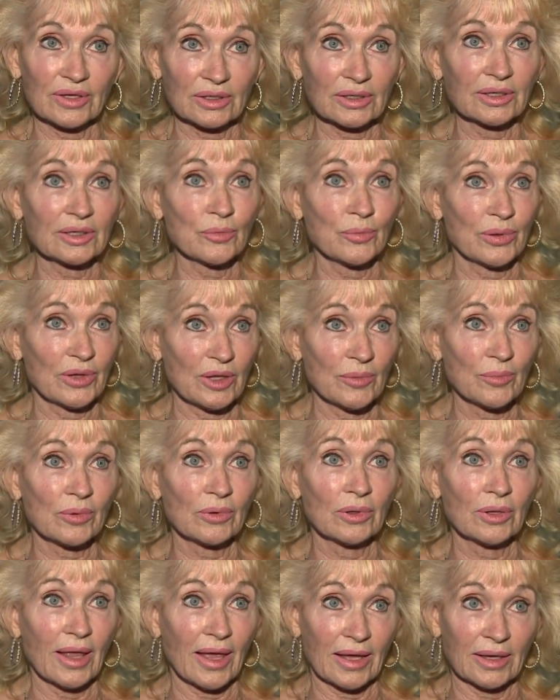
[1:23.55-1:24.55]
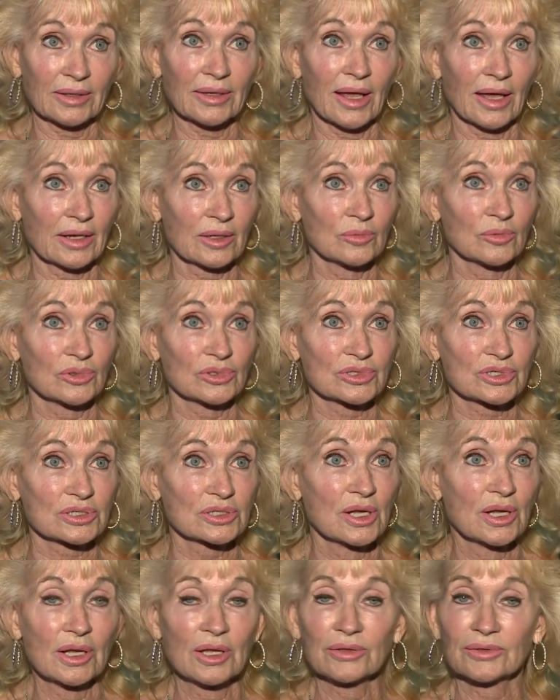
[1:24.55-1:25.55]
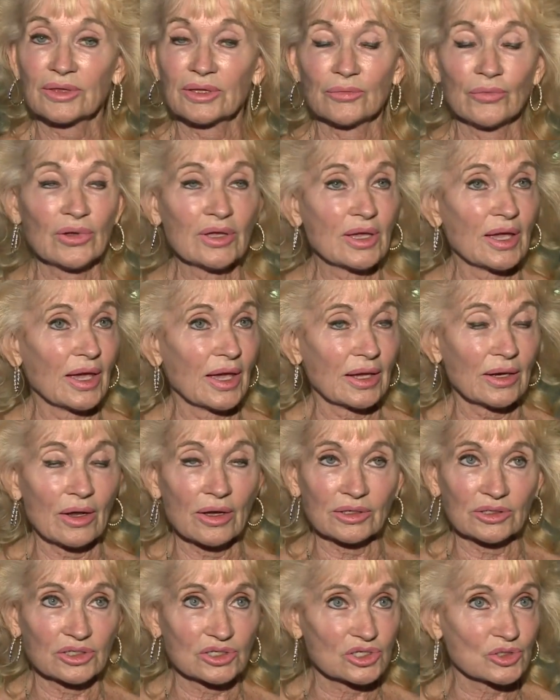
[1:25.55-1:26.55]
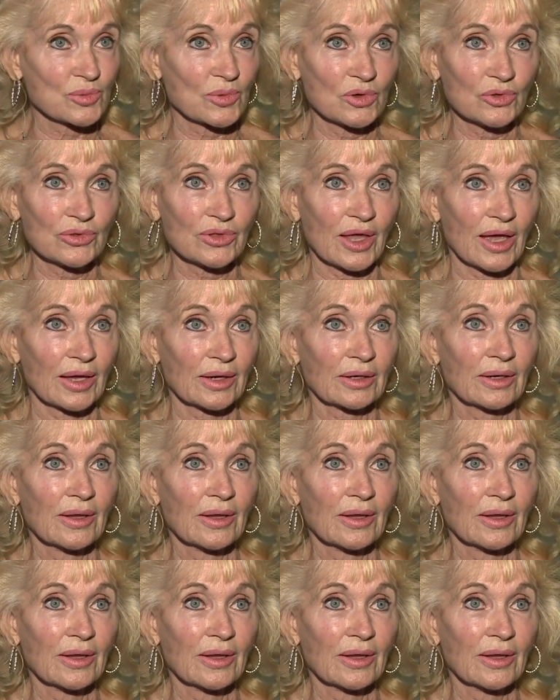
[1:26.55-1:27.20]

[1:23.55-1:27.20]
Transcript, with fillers: killing people and animals. We cannot dispute that.